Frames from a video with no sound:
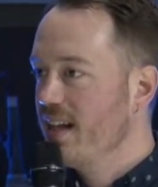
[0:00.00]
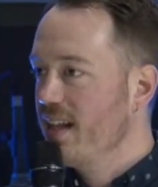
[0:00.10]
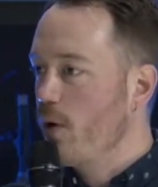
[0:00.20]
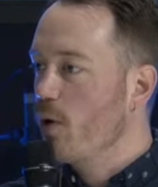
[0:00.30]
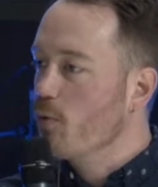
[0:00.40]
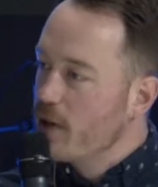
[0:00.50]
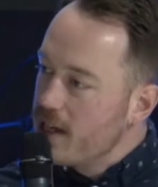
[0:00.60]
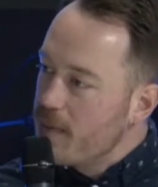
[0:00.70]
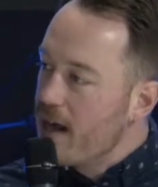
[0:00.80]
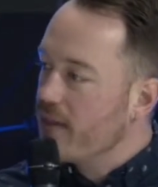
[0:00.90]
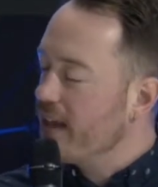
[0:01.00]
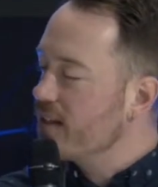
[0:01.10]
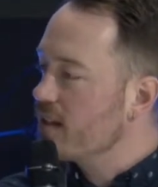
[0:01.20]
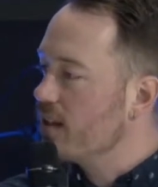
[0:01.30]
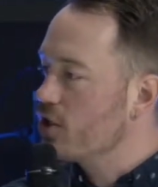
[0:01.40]
That we read about
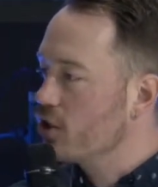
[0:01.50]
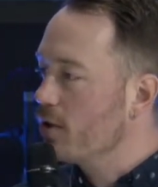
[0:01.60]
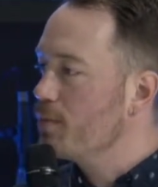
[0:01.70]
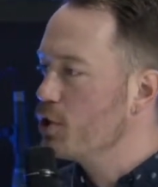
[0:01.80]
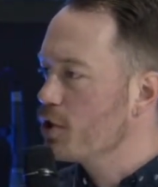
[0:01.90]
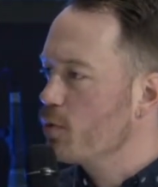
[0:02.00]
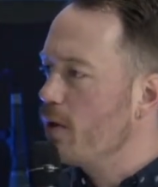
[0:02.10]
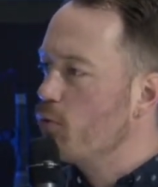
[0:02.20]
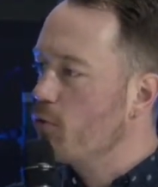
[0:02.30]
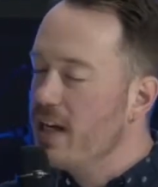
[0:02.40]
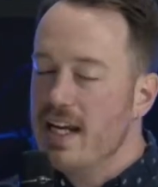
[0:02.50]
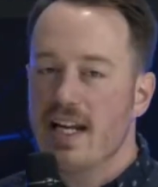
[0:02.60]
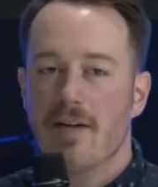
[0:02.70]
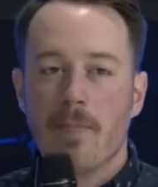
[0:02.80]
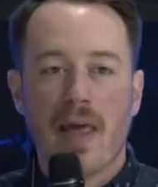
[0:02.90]
things in the scriptures. We
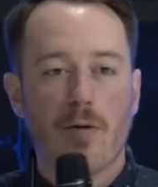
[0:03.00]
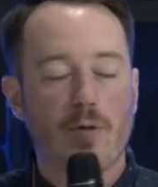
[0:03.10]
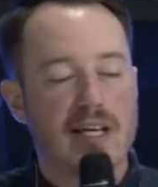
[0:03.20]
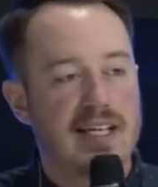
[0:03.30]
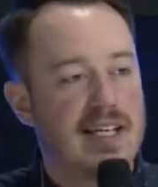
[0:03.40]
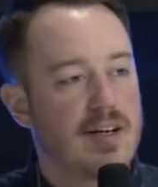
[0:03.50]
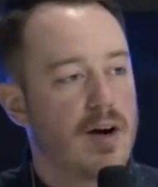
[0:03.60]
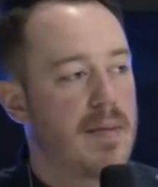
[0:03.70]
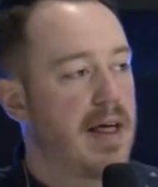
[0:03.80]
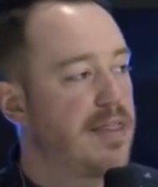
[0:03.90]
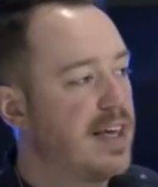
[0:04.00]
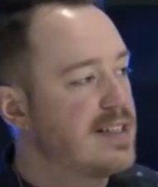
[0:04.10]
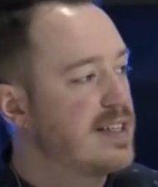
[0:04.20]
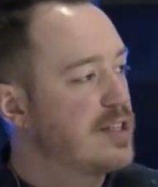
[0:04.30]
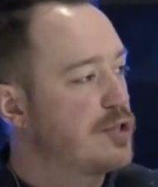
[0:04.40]
read and we hear about
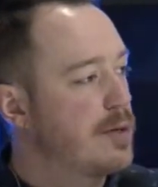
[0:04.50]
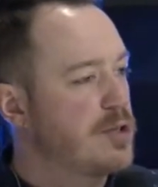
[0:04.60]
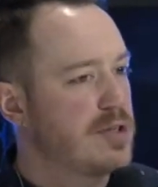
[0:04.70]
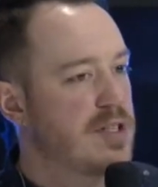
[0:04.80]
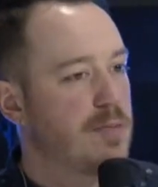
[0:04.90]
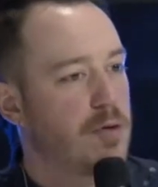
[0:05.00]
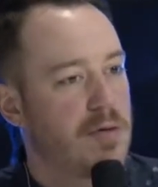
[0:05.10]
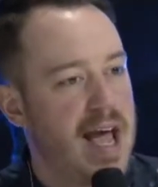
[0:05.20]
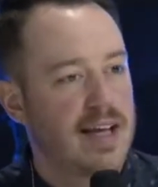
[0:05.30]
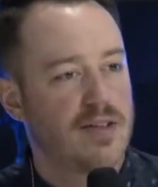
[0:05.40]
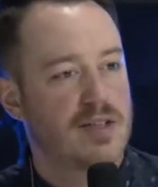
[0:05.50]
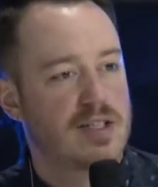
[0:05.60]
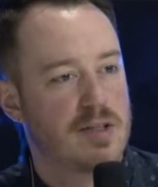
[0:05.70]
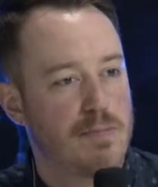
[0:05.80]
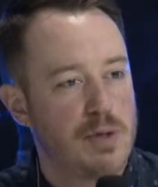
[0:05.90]
things in the scriptures, the
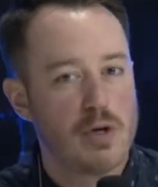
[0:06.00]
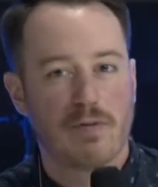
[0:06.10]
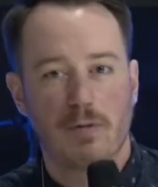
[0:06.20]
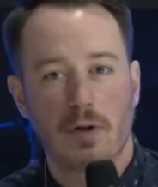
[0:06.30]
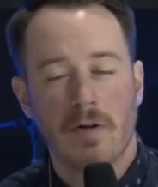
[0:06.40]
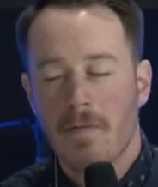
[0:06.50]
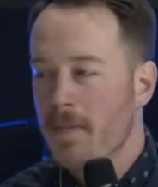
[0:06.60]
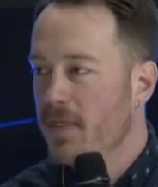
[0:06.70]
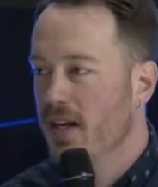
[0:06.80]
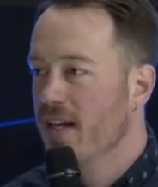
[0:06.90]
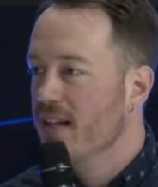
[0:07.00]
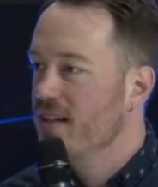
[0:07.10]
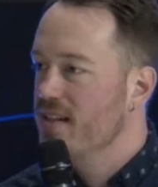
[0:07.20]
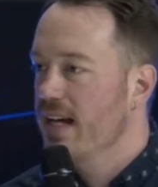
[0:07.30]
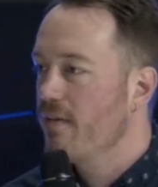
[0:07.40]
miraculous, the beautiful,
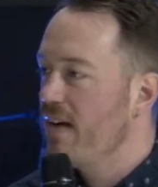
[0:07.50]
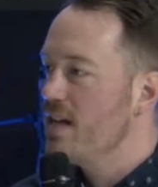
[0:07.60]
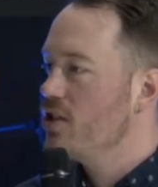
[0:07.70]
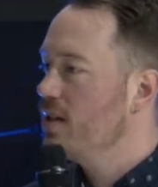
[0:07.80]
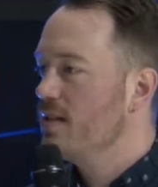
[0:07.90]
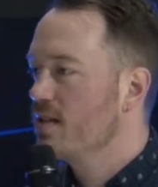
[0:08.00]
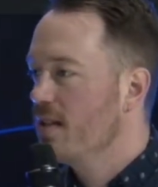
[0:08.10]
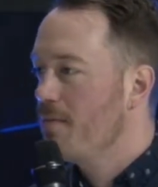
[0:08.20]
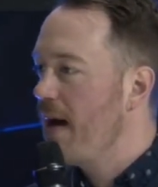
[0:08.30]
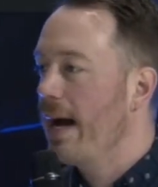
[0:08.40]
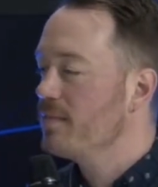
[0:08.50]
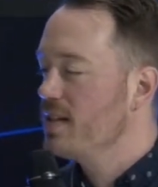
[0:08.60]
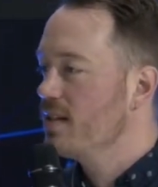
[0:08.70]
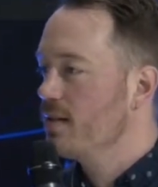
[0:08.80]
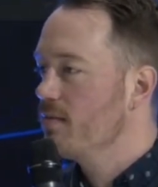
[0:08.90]
the salvations, the
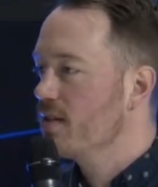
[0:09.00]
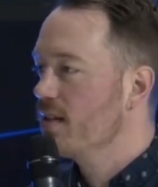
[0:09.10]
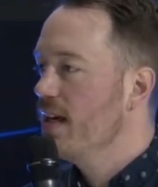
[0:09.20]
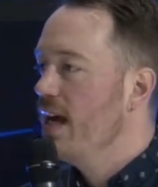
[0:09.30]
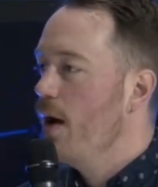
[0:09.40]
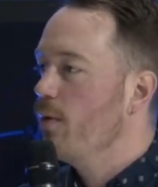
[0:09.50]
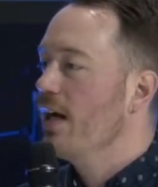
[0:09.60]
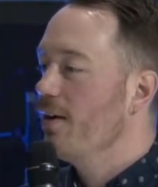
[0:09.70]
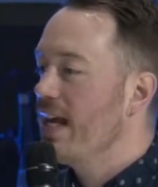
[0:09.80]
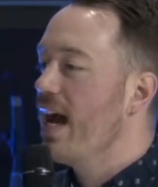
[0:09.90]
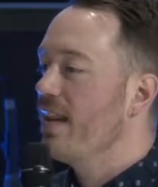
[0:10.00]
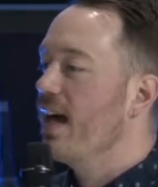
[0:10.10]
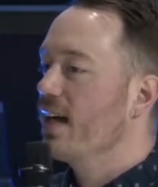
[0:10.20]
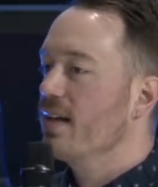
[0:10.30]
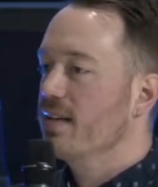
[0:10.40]
baptisms. And we go, yeah,
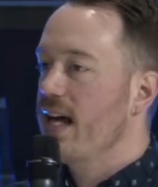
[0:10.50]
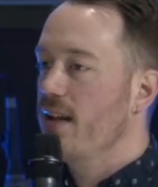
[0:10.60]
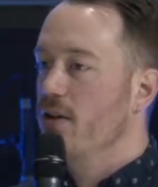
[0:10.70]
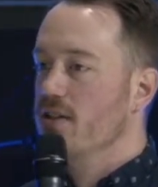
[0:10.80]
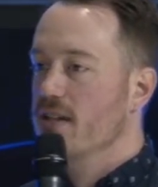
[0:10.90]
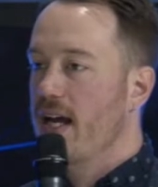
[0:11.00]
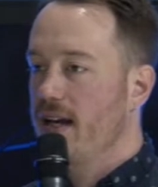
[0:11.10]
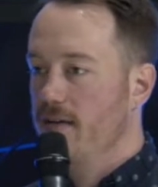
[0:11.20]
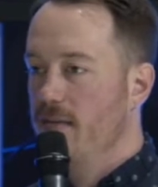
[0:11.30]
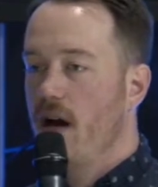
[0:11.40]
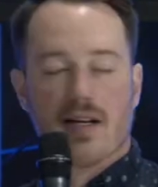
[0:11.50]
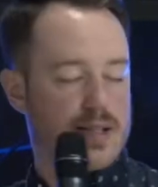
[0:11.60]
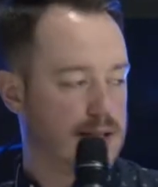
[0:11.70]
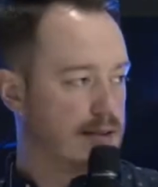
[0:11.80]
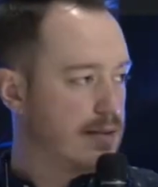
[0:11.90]
that looks like
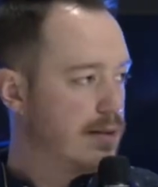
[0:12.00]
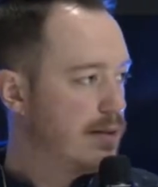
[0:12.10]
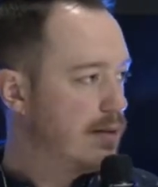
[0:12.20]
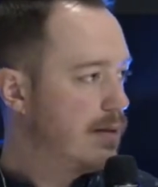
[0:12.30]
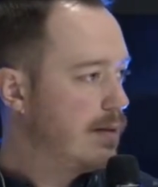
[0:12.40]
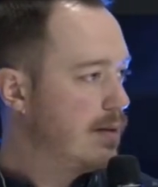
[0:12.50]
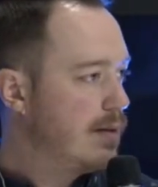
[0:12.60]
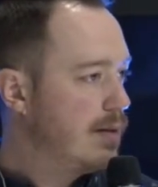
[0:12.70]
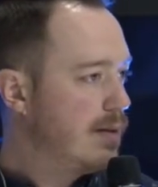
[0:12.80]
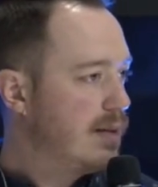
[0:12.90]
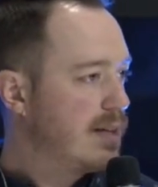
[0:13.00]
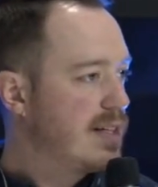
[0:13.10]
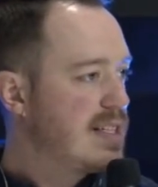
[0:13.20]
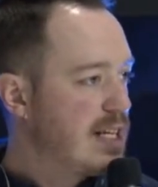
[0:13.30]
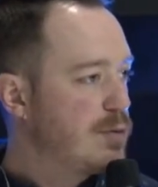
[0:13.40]
us.
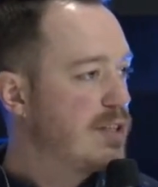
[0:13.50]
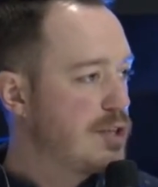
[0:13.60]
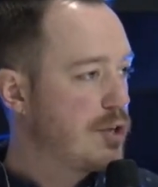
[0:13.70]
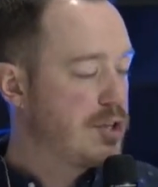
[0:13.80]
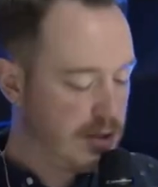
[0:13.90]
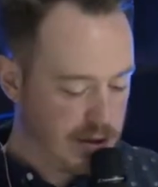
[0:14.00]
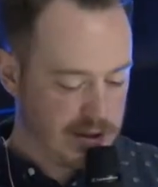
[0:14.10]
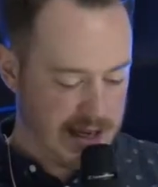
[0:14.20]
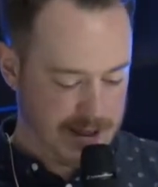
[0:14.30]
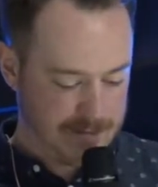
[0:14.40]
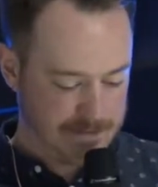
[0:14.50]
Because that's what the church should look like.